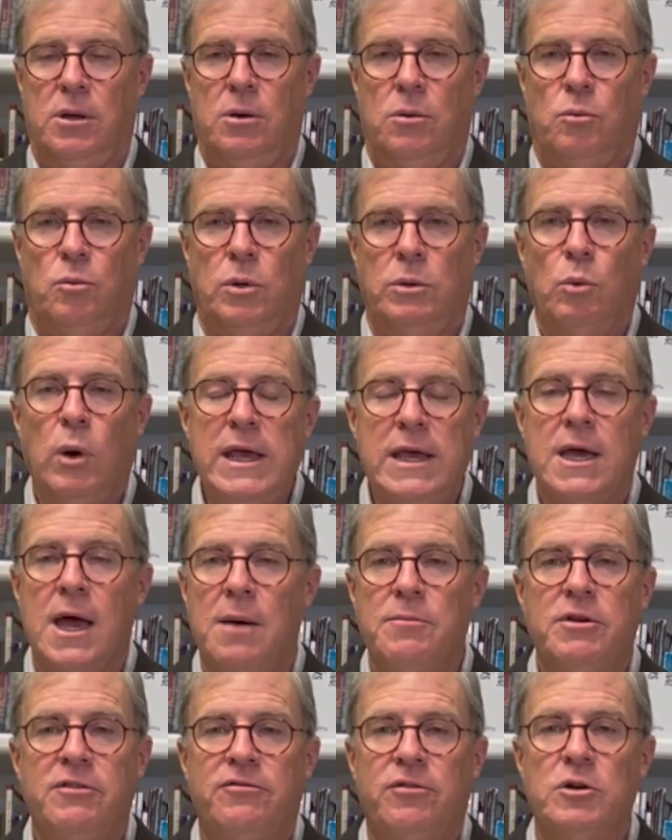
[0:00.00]
When we
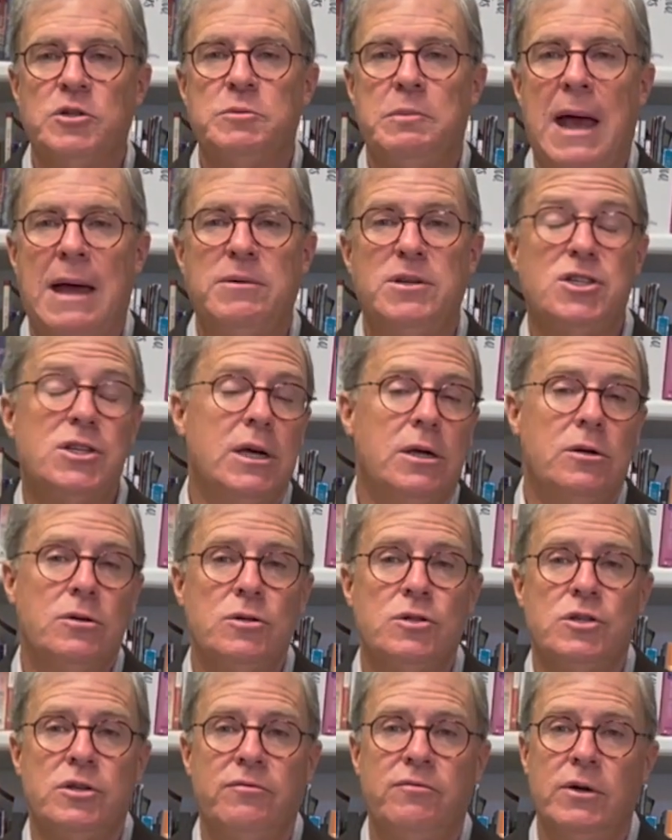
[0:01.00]
come to First Baptist
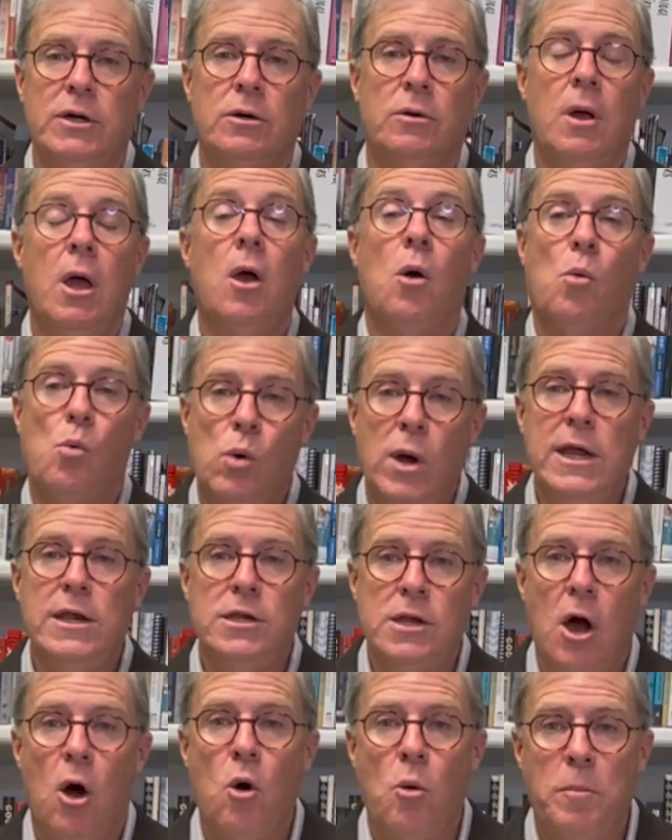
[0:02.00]
Hendersonville, we
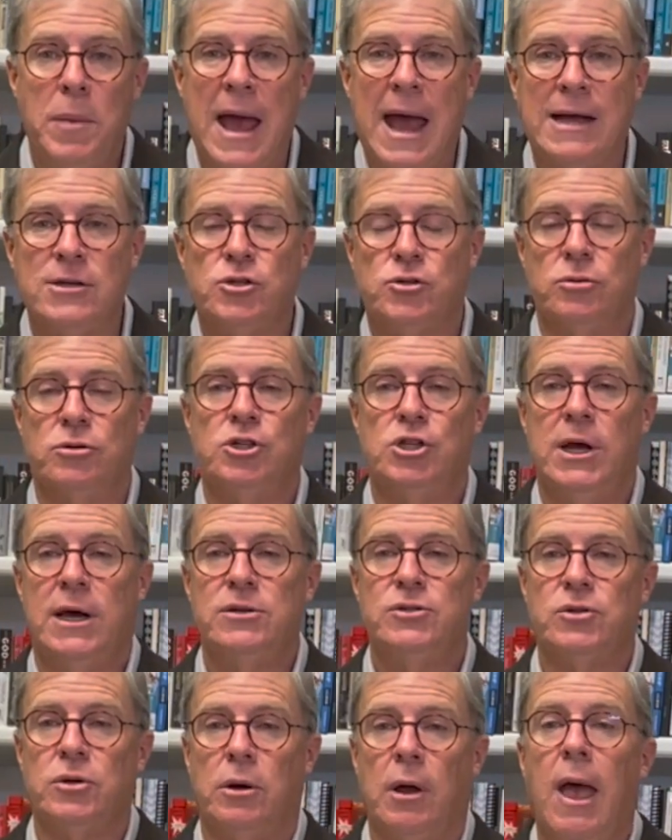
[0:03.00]
know Pastor
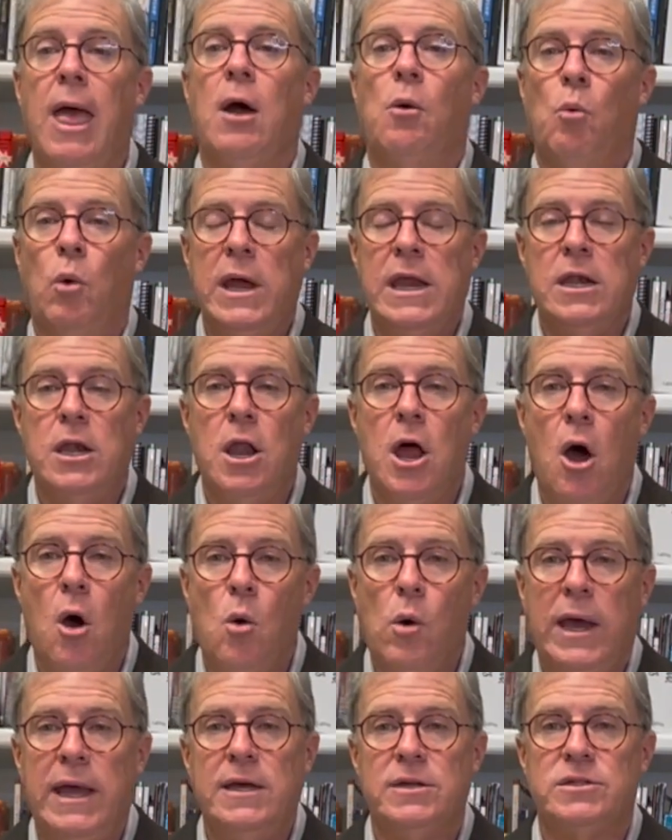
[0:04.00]
Chester. We know
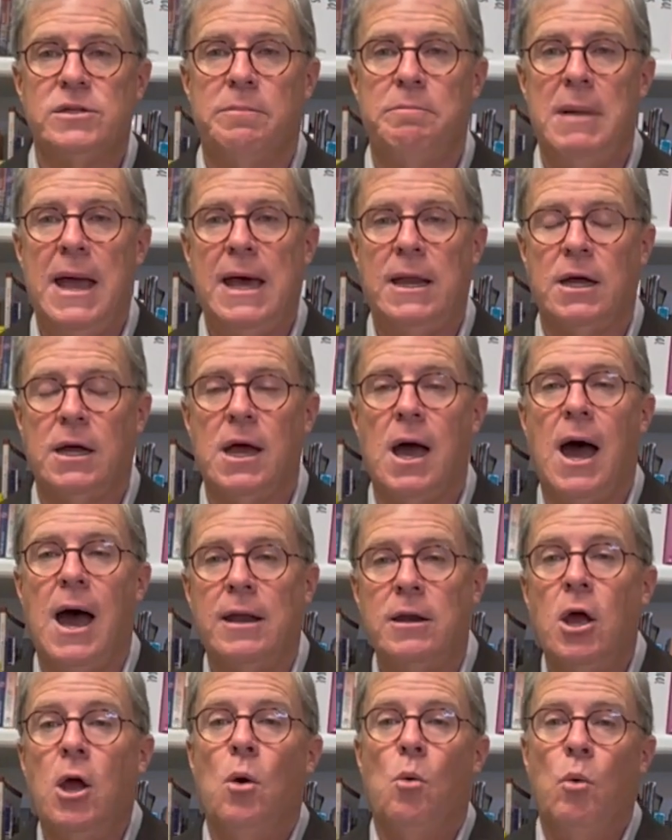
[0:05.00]
he is a man of
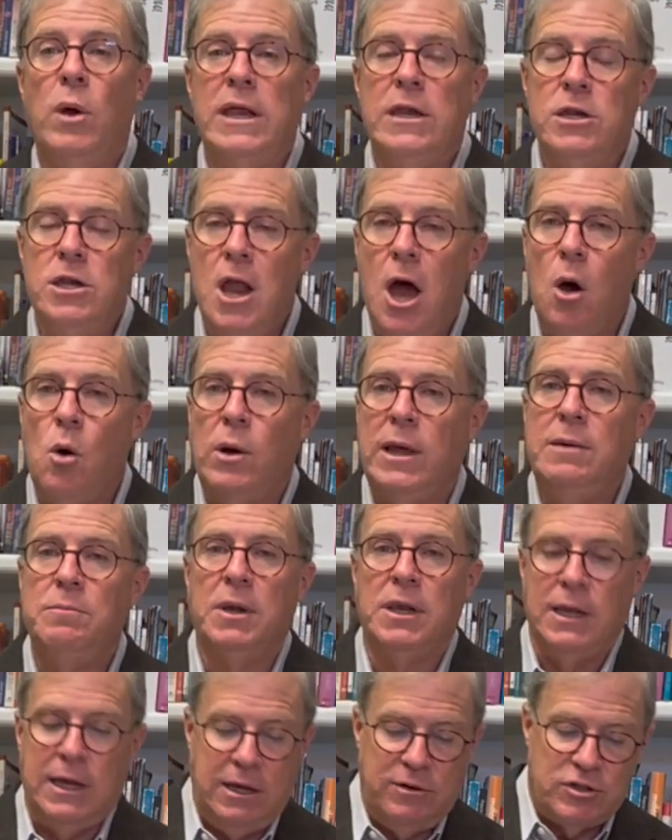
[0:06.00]
God. We know he
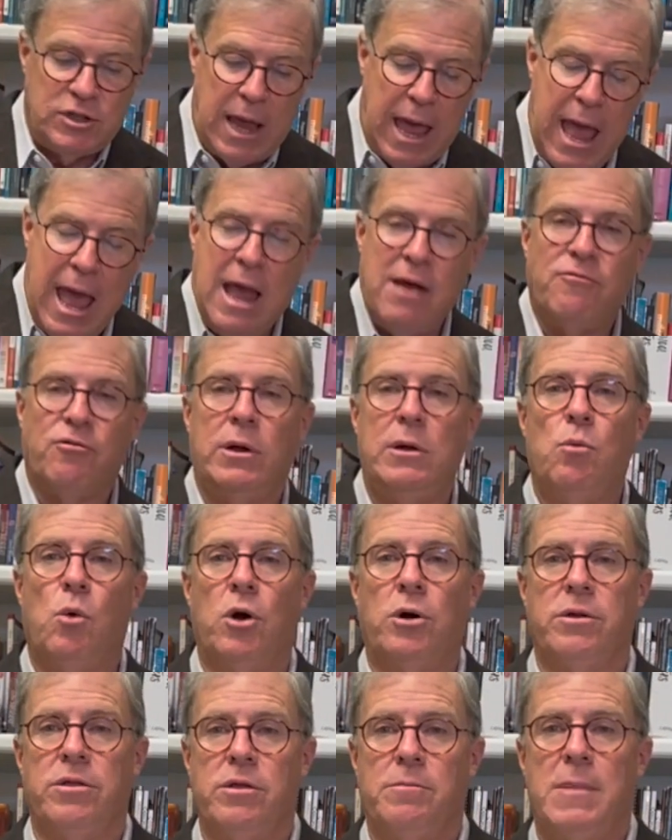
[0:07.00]
believes every
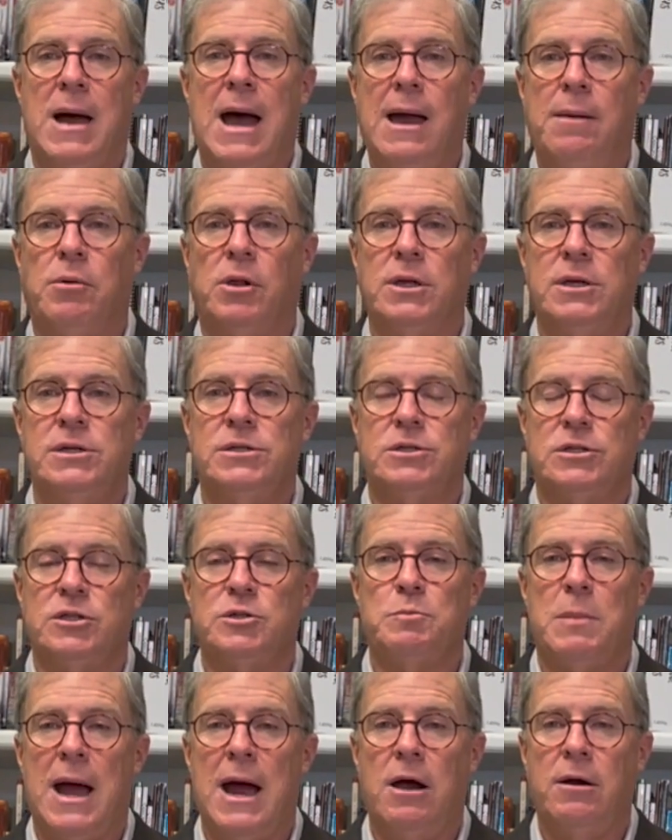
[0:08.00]
word of the Bible is
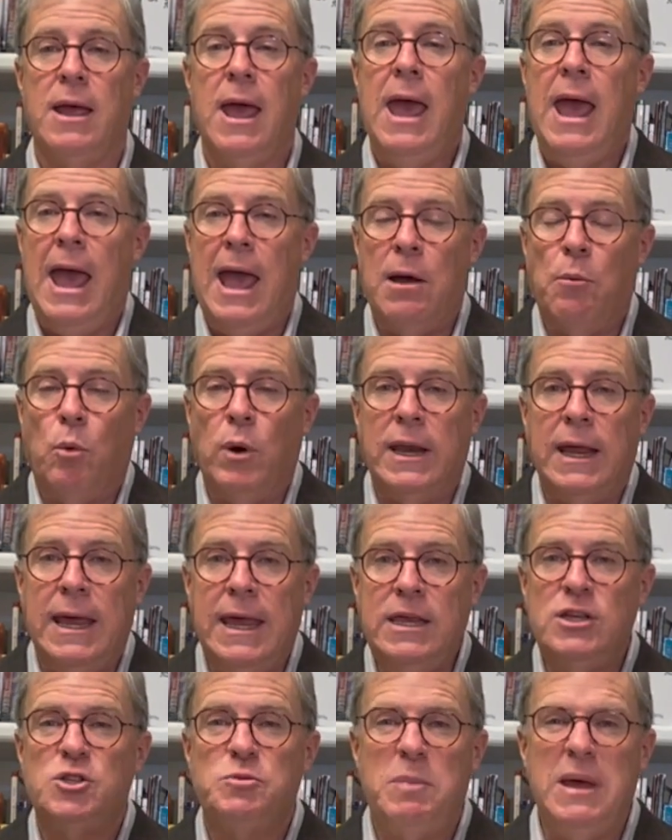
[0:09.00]
inspired. And when
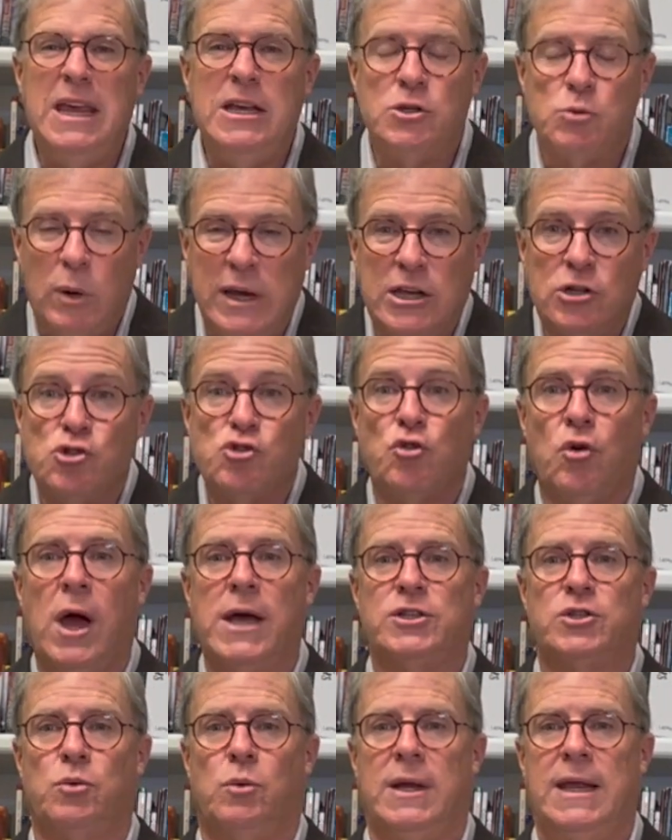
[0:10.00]
he speaks, we can
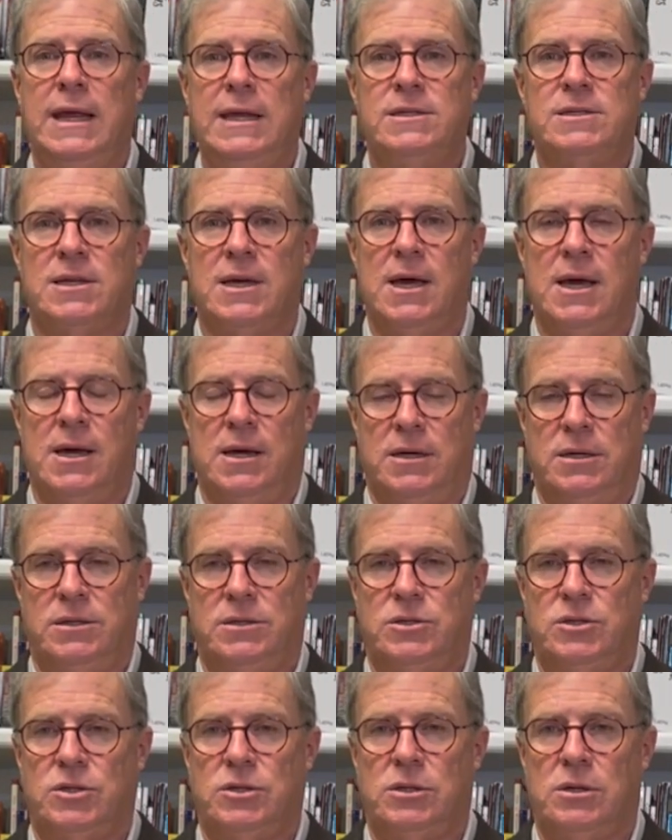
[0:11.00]
trust what he
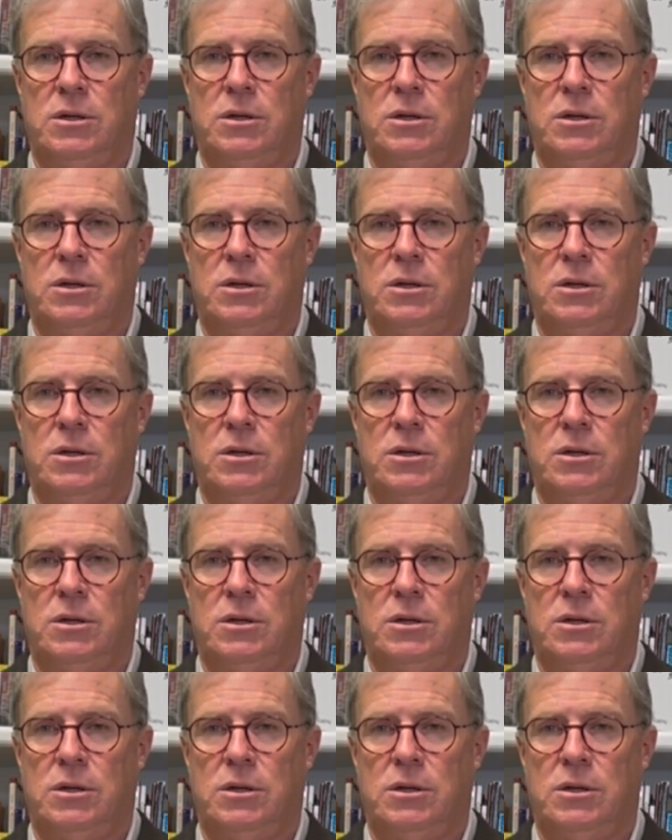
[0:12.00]
says.